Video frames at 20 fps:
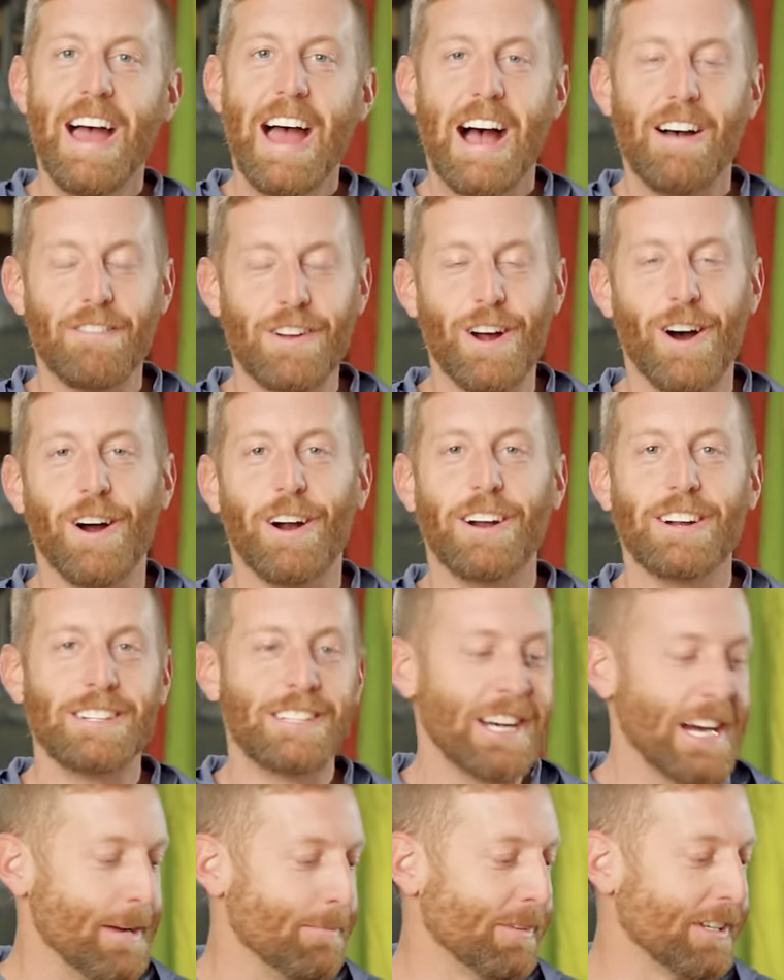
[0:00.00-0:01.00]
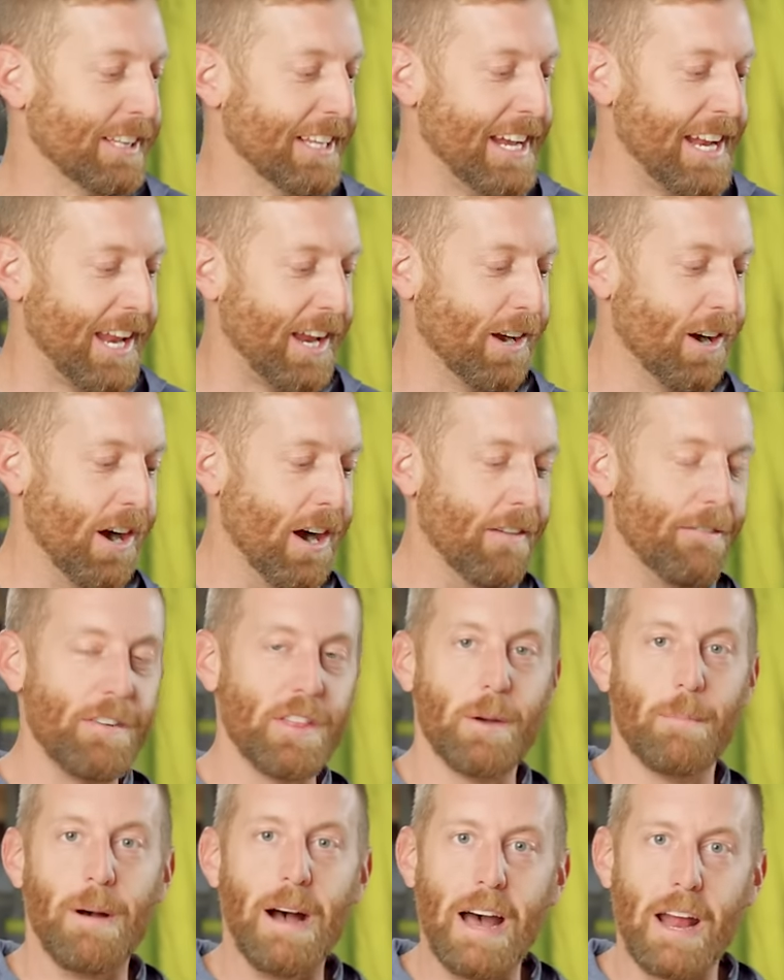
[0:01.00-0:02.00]
having a hard time cleaning off
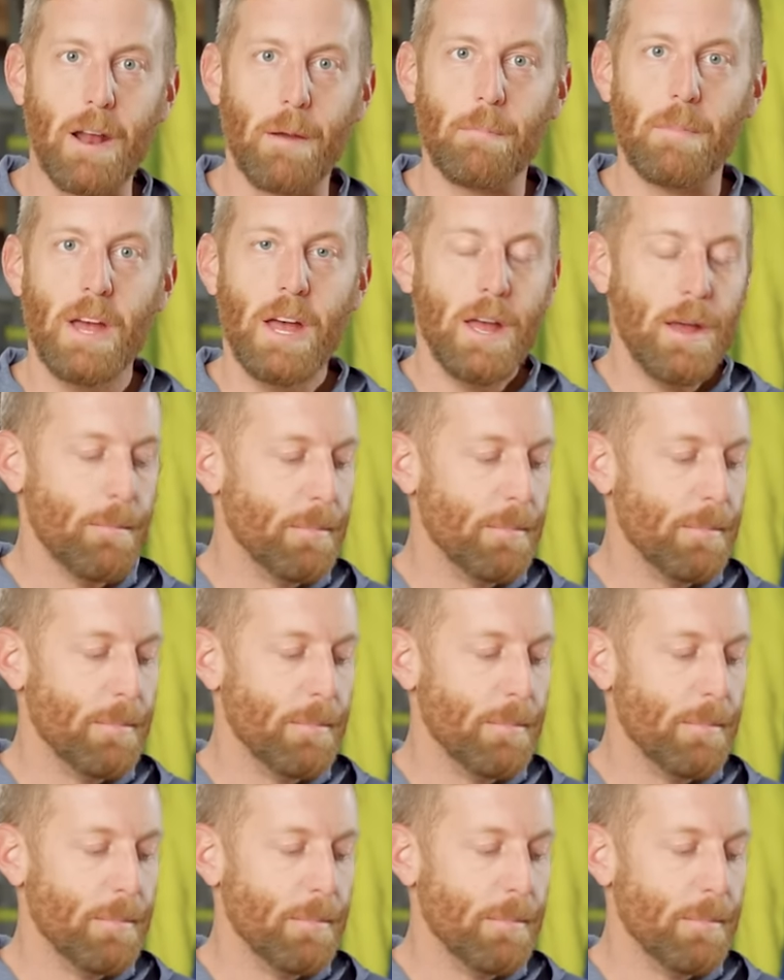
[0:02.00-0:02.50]
of the bottom